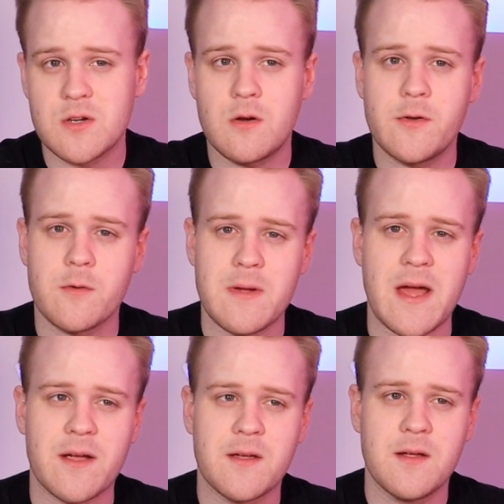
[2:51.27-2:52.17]
on your
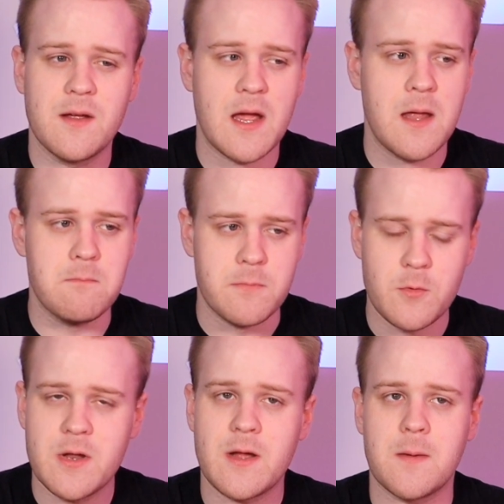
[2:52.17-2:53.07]
Mac and
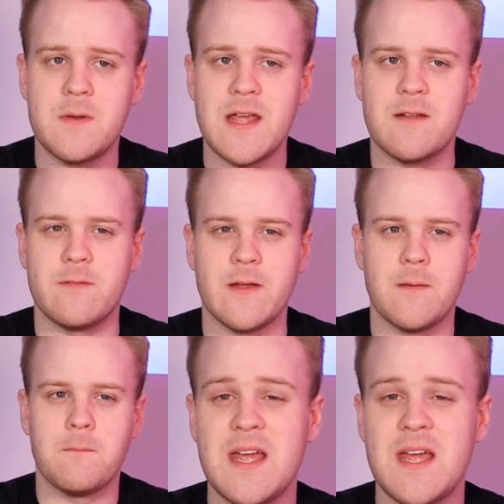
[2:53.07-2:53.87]
boot it up natively.